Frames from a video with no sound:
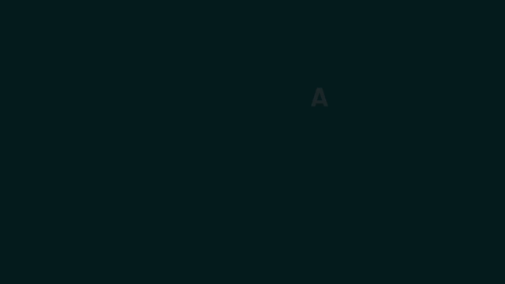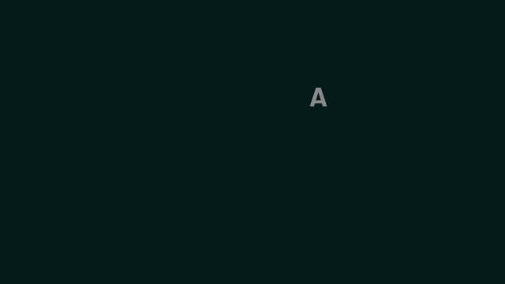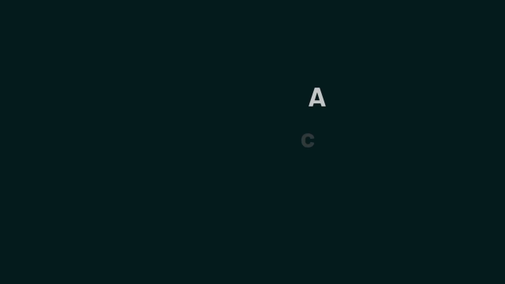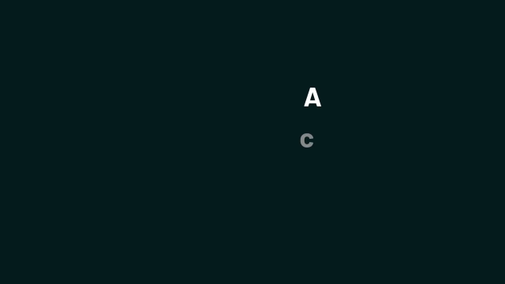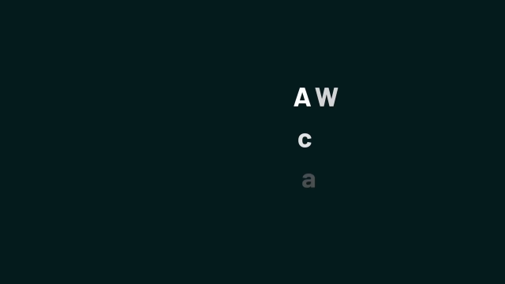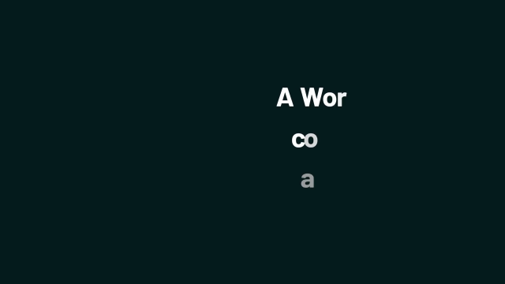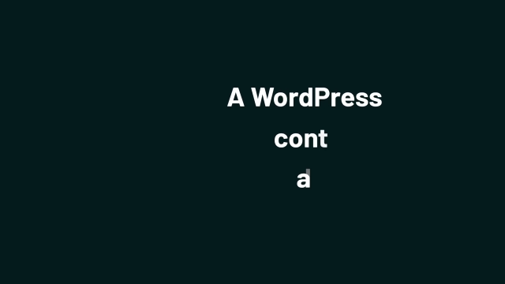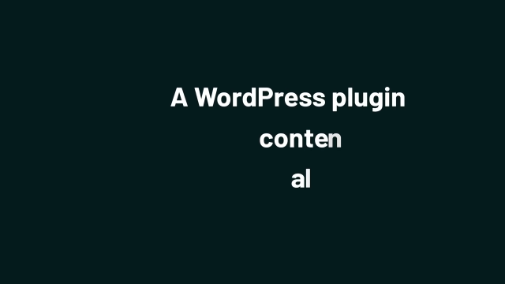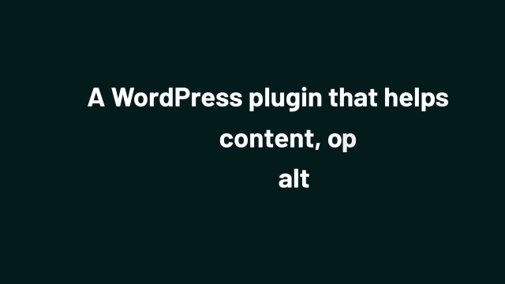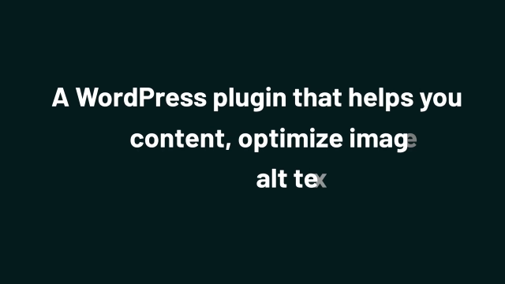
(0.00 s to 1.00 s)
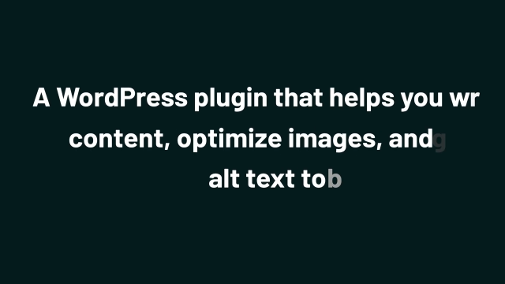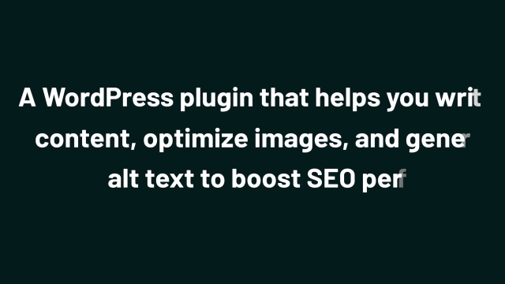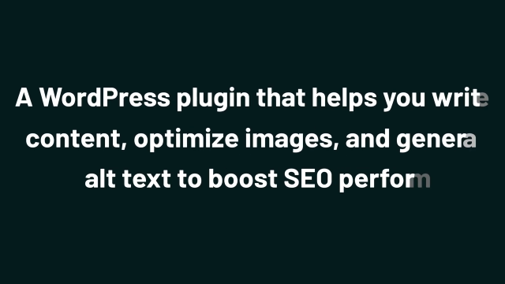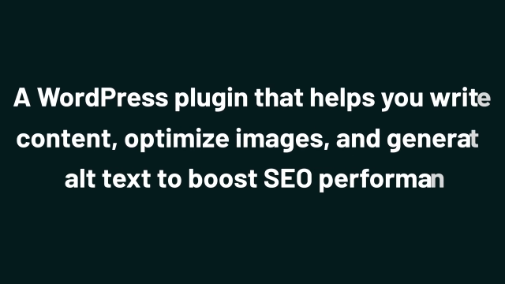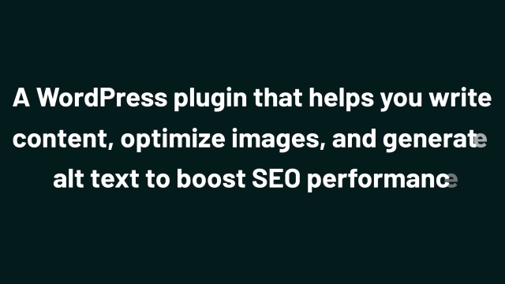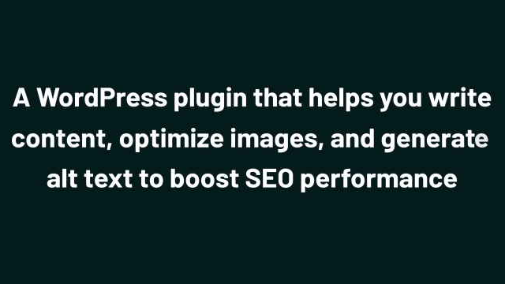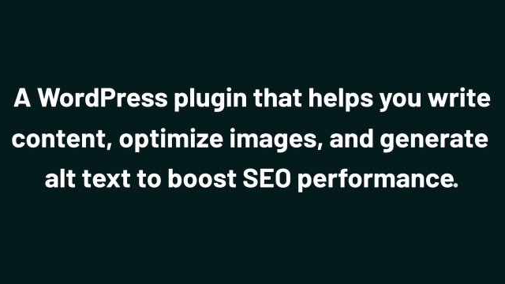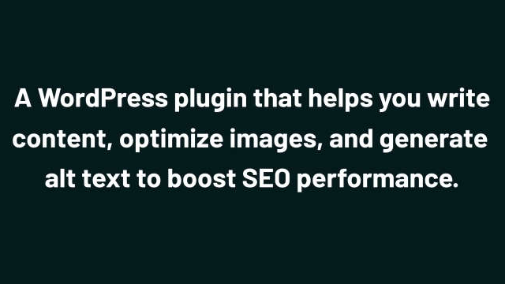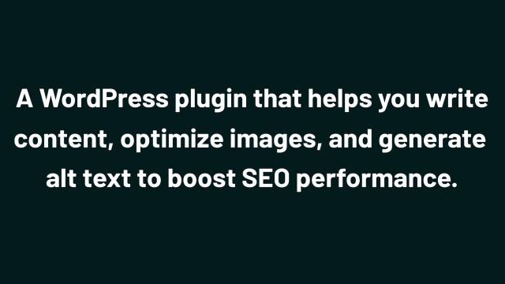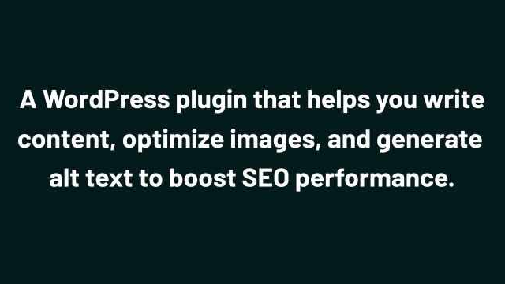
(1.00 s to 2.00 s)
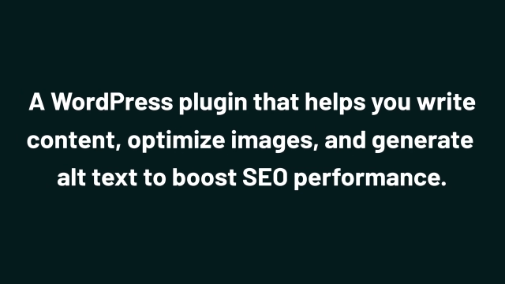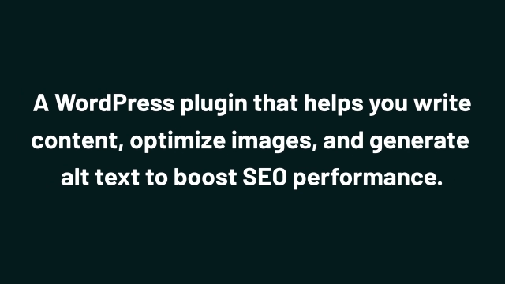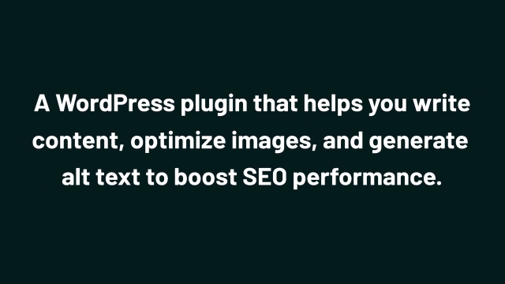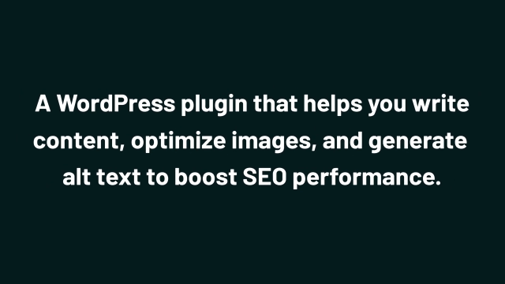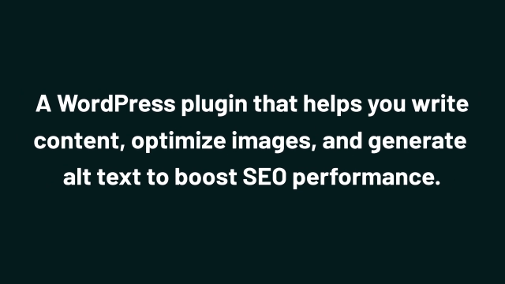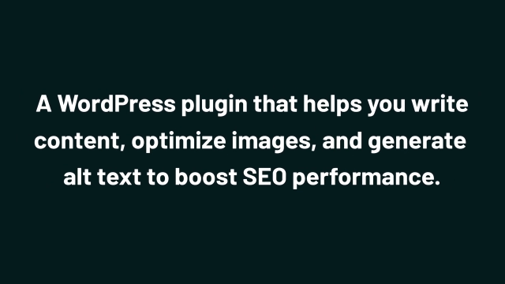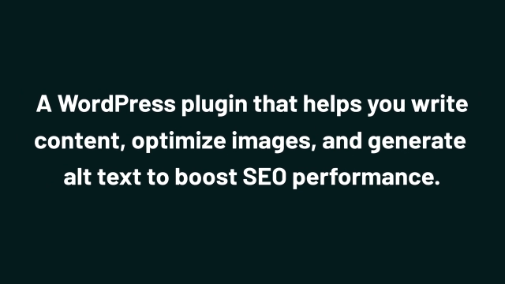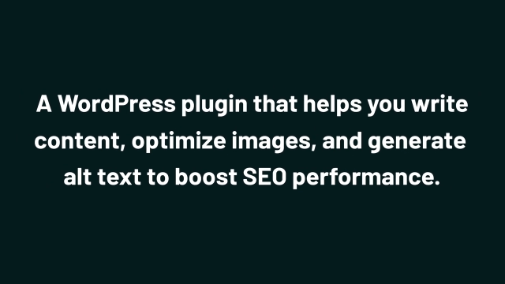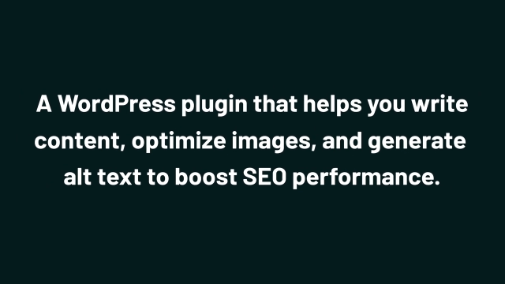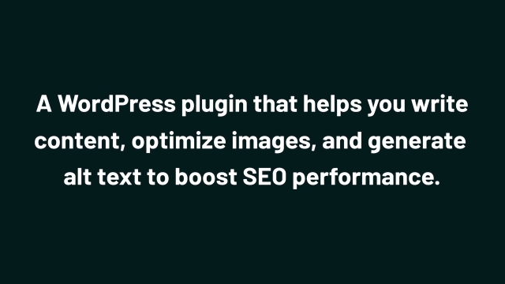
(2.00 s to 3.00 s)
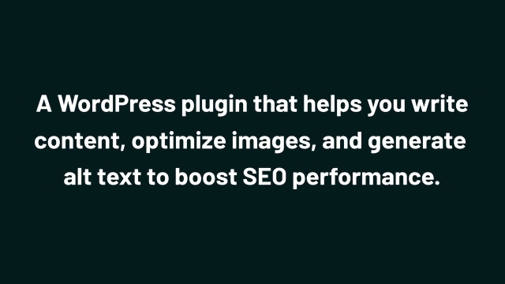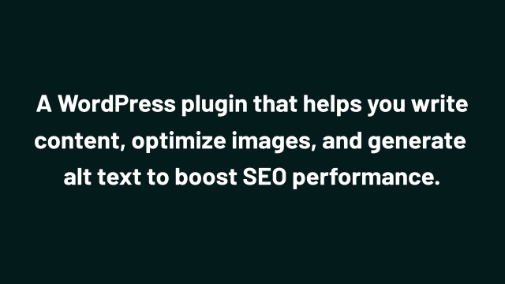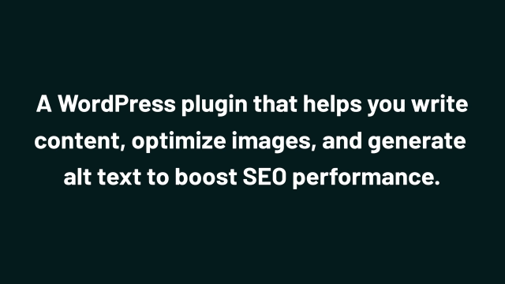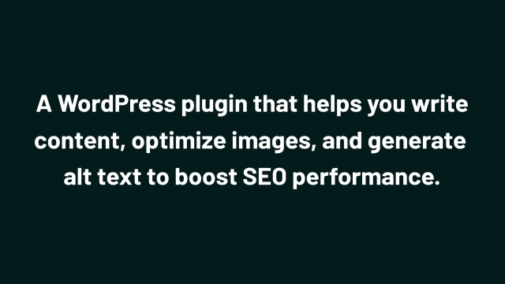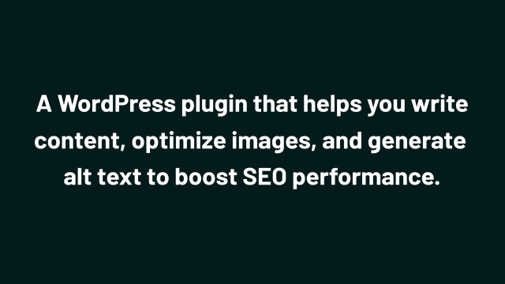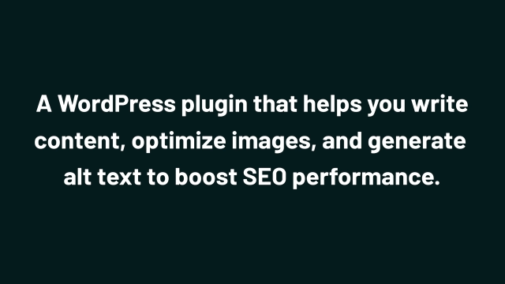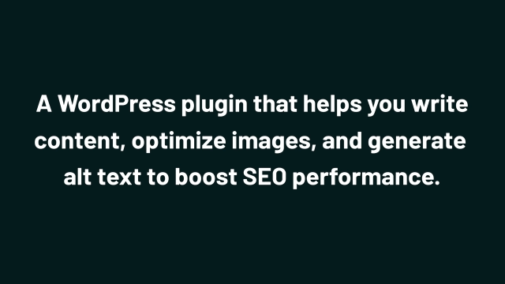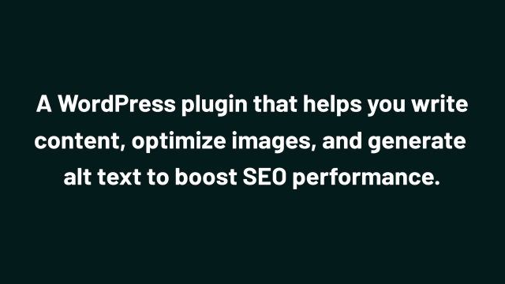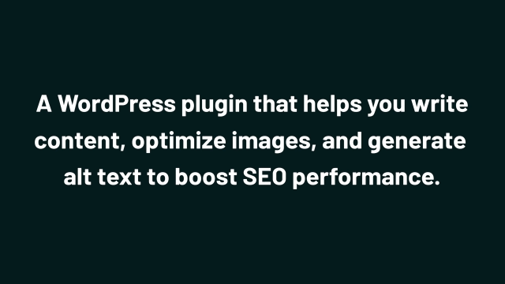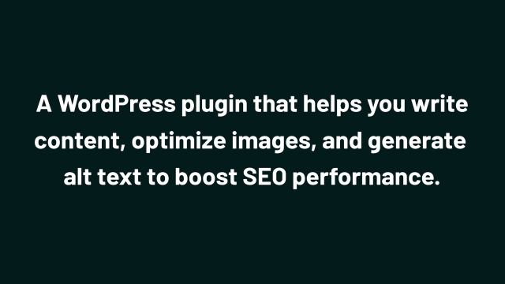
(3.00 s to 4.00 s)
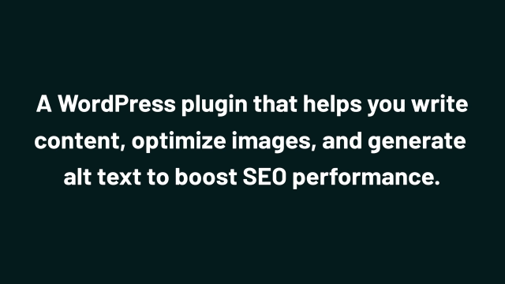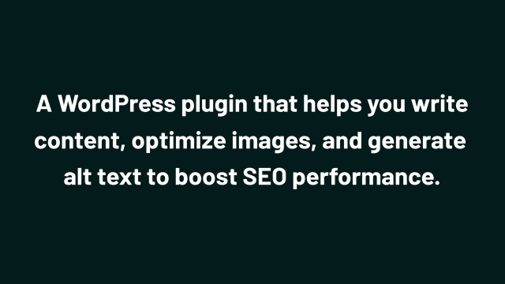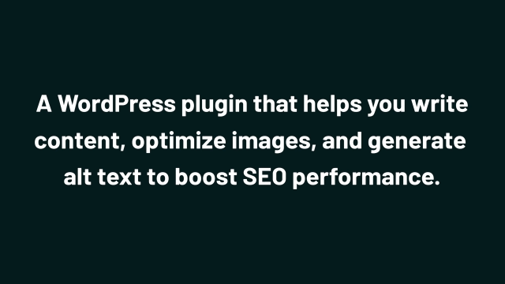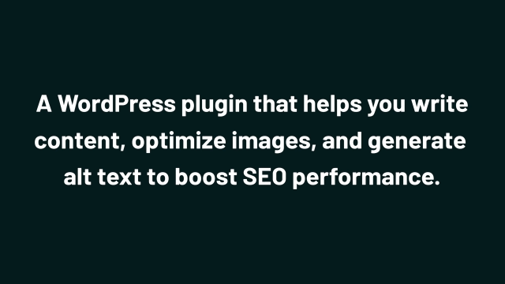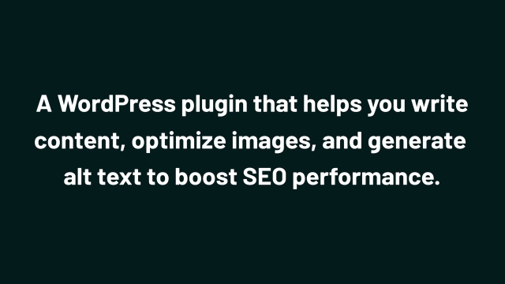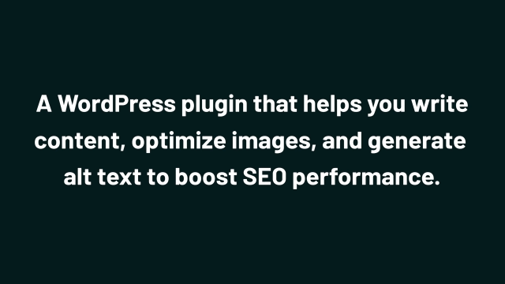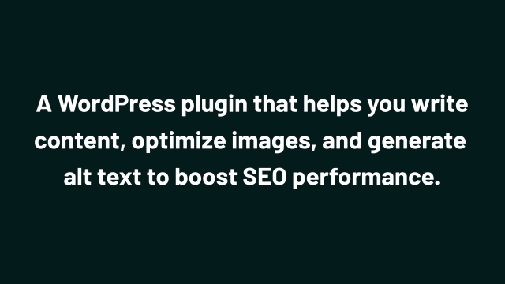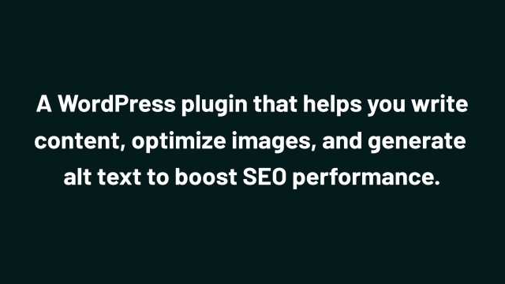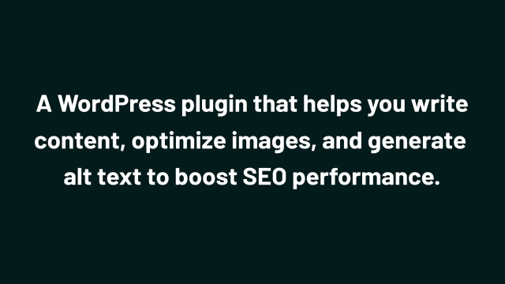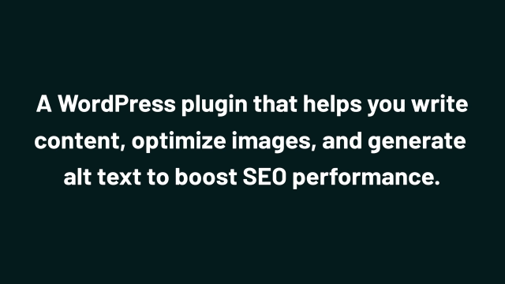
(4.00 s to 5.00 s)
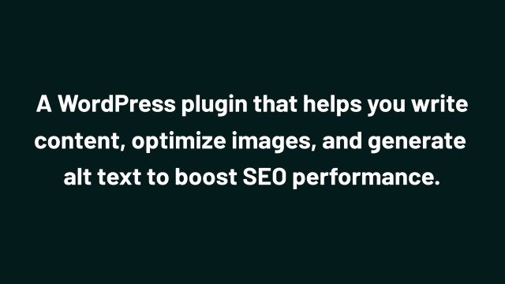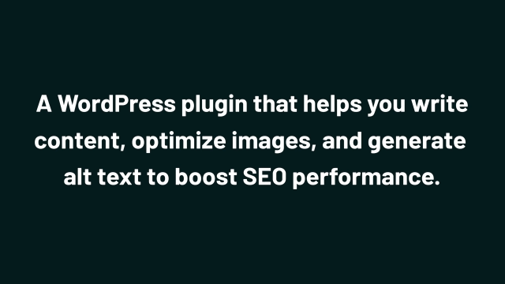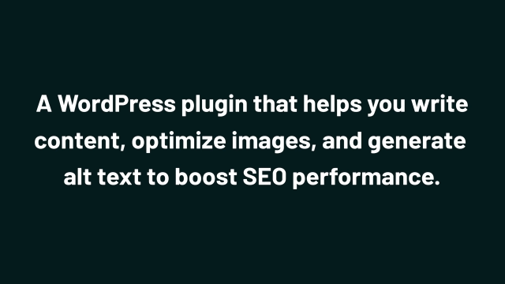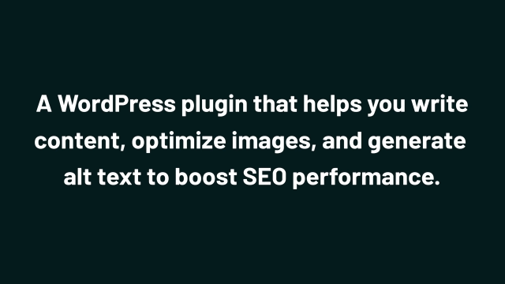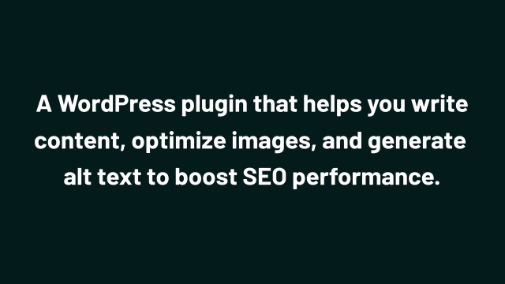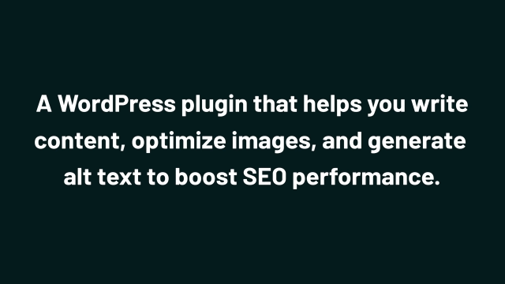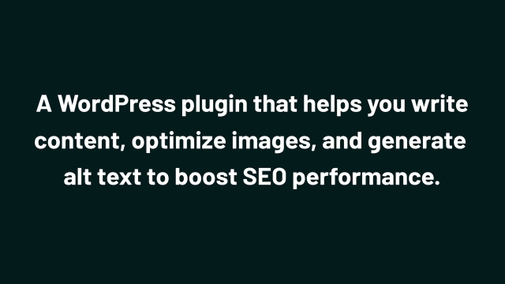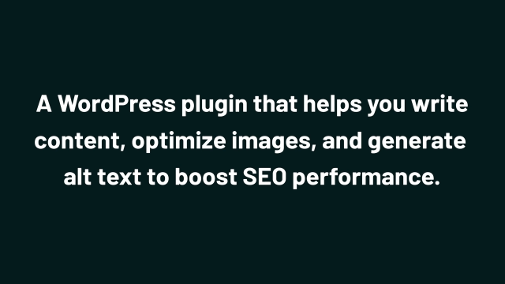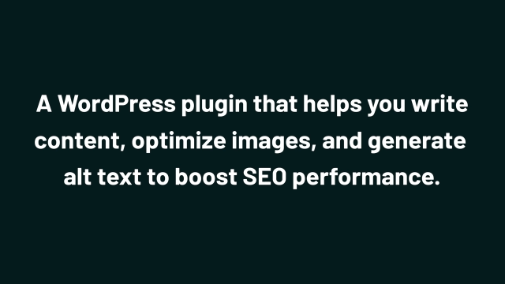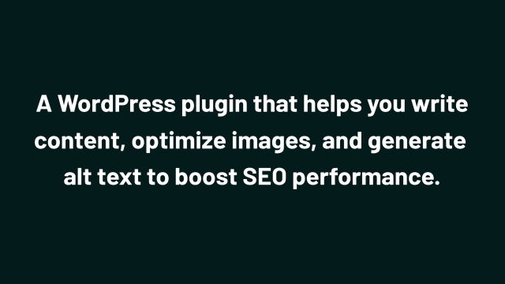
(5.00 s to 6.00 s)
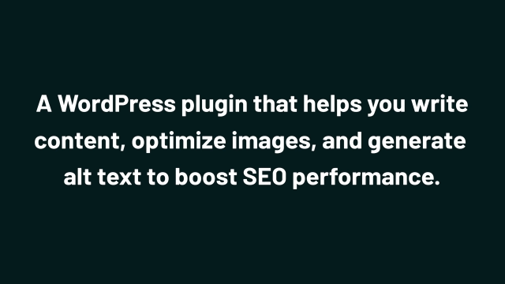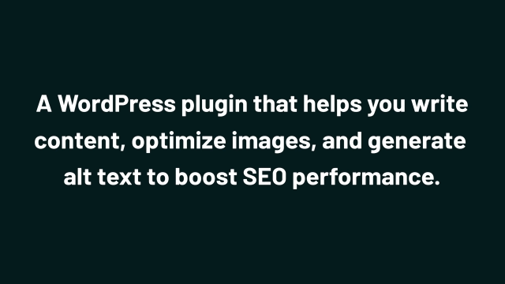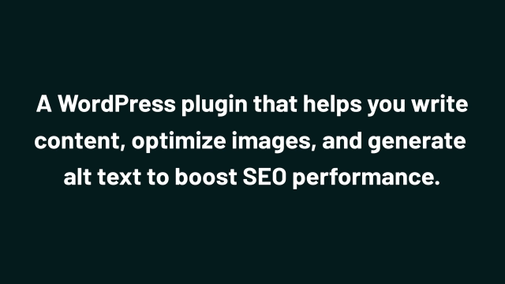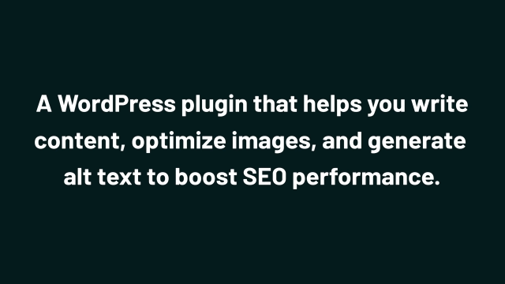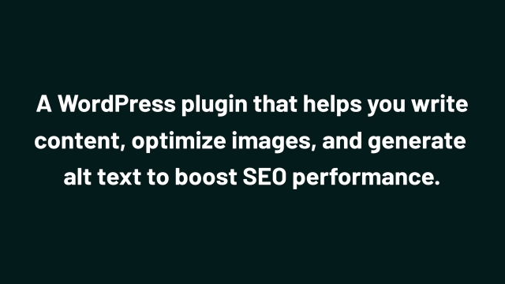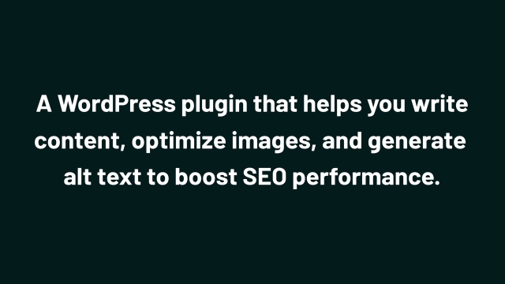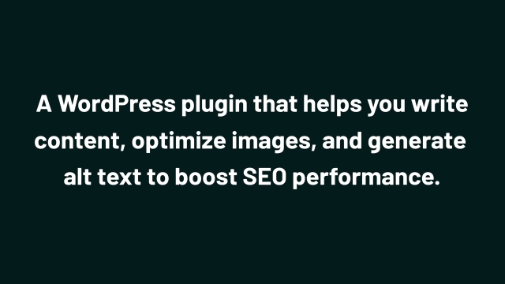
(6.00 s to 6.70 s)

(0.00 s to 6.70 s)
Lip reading: [unreadable: no face in view]